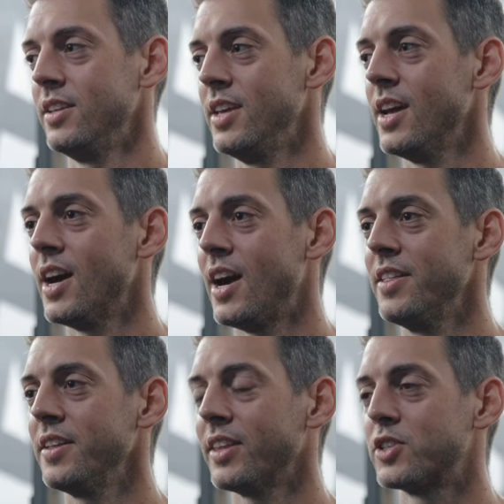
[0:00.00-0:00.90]
Yeah, I
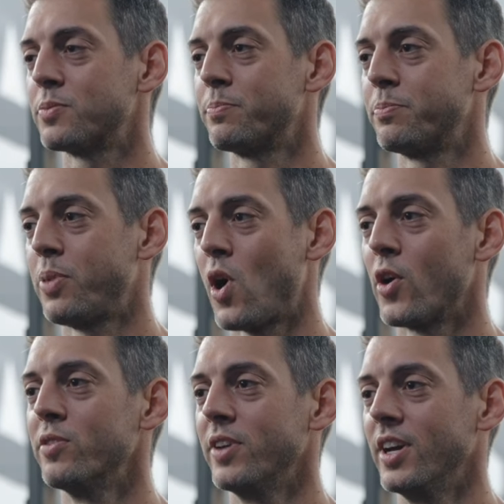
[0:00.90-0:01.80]
think that's
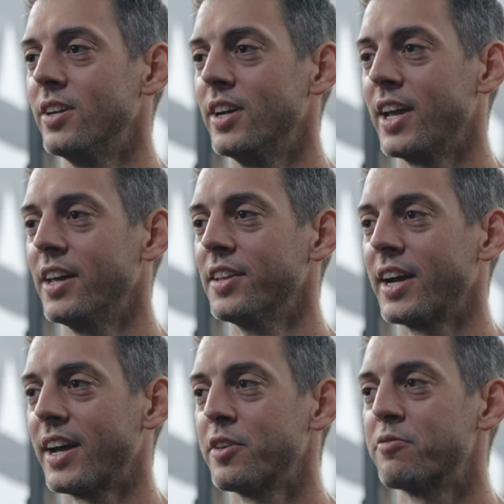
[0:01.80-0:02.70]
part of it. Again,
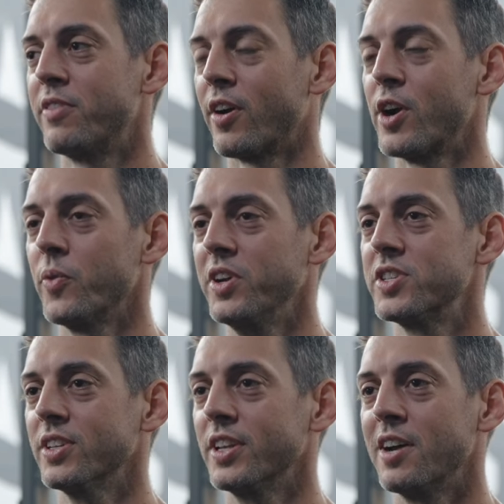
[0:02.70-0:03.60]
like I think very
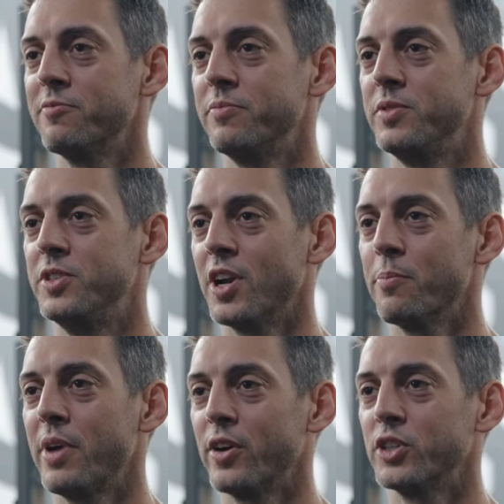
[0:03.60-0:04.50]
recently I've done a
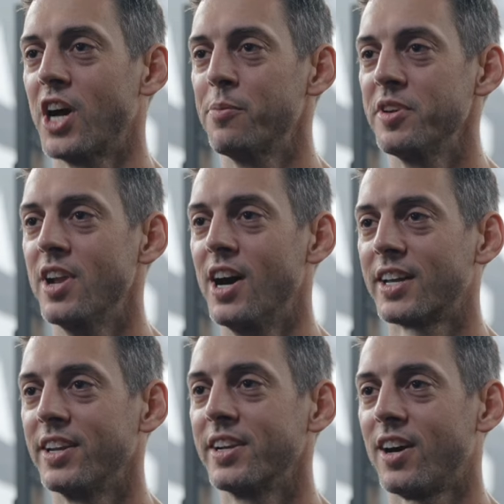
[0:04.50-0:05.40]
better job at
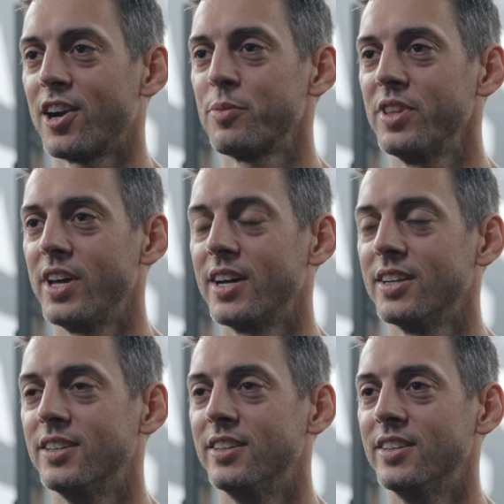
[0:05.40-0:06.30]
not getting caught up in that.
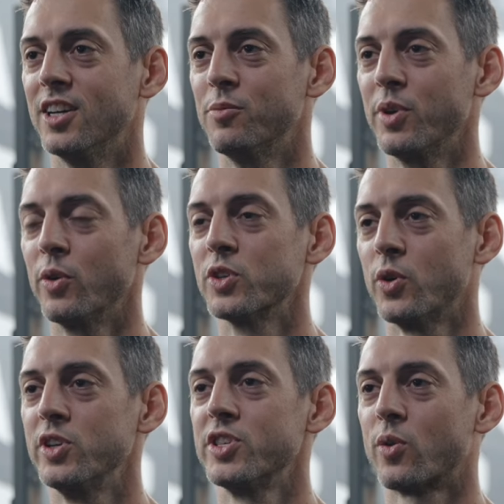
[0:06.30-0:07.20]
But there was
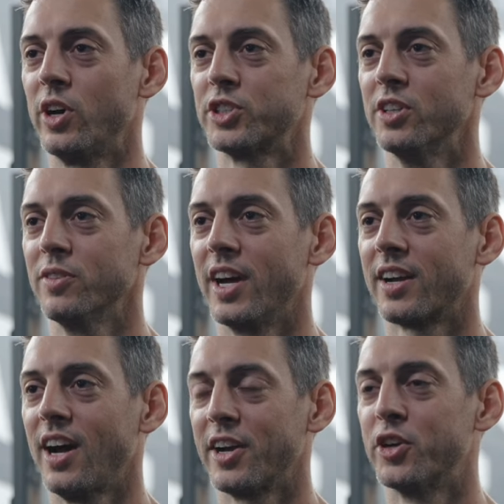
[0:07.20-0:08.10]
always the question of like
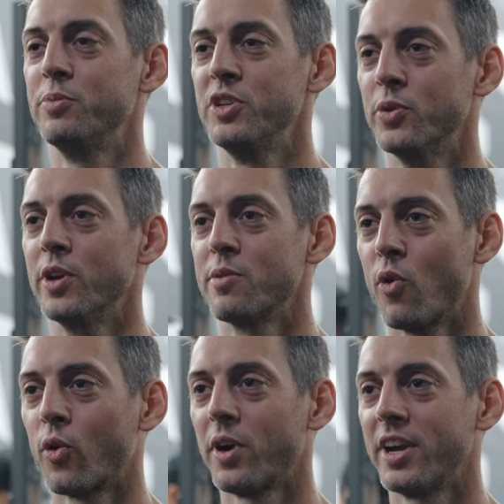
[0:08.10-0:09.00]
I could be doing
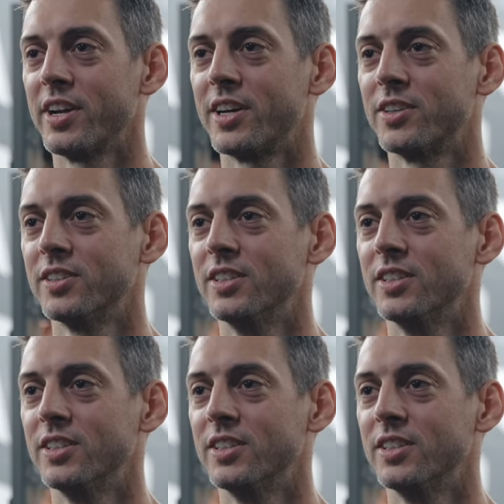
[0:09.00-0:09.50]
more right now.